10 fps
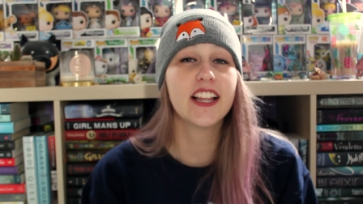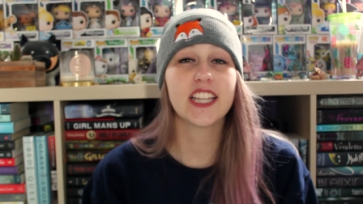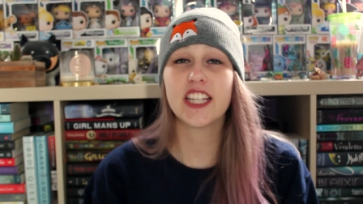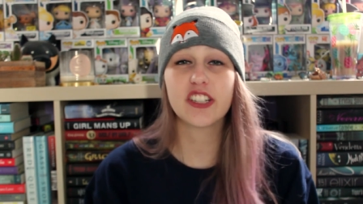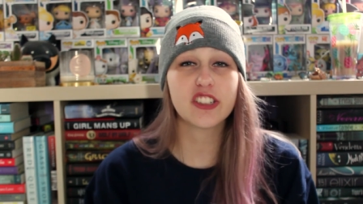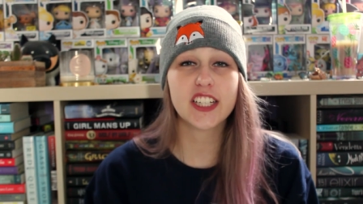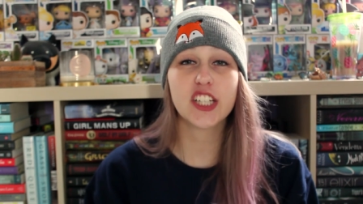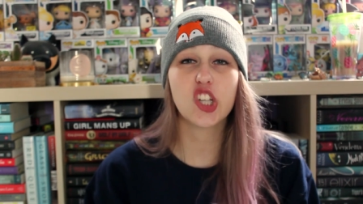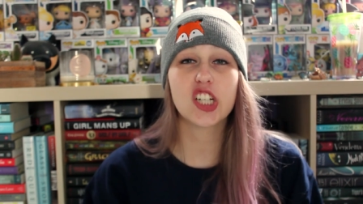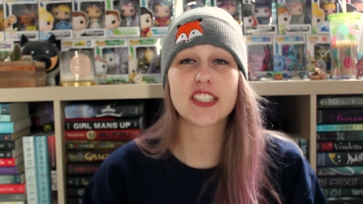
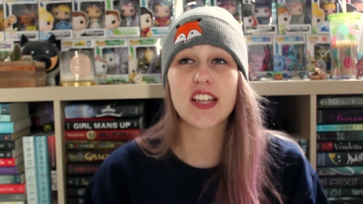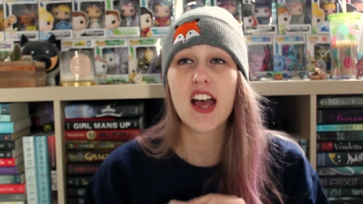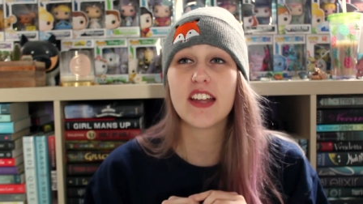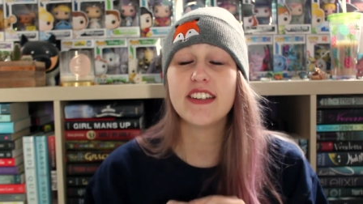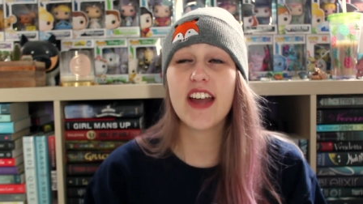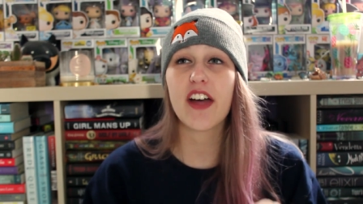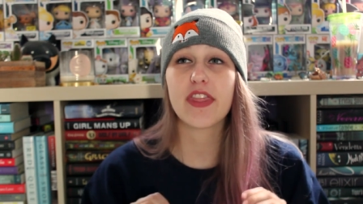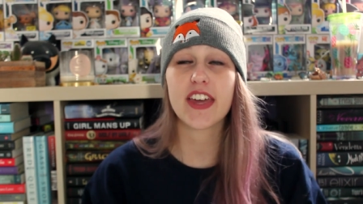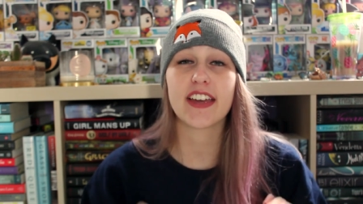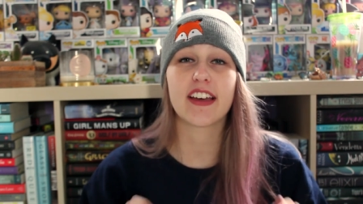literally looks
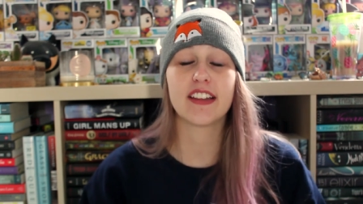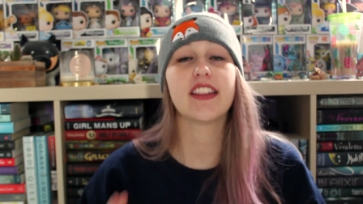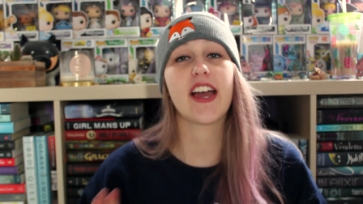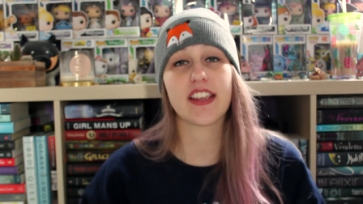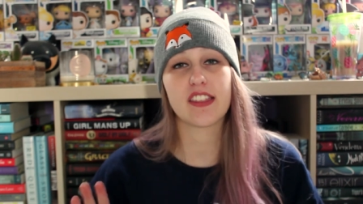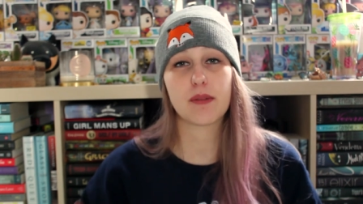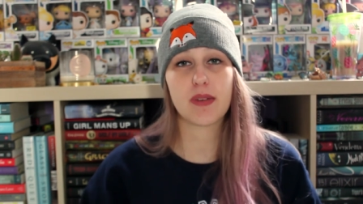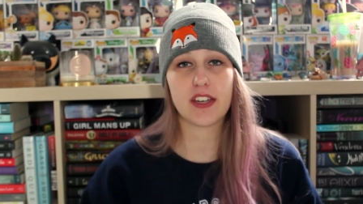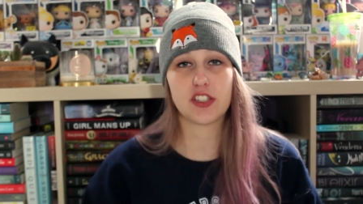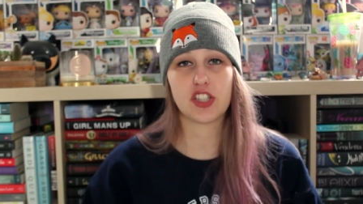nothing like the
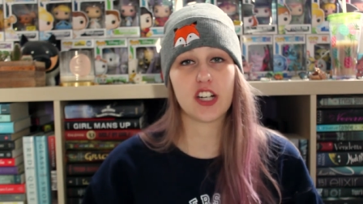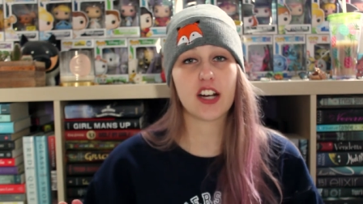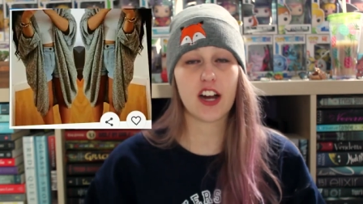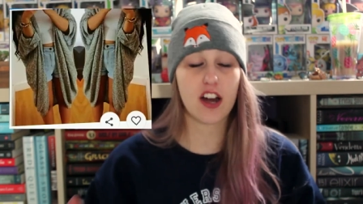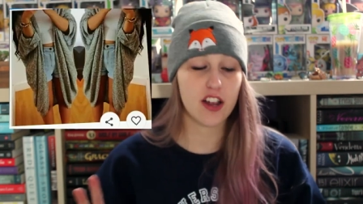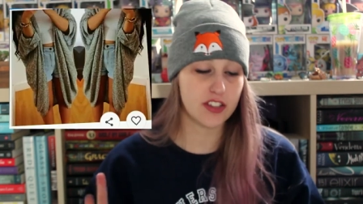picture.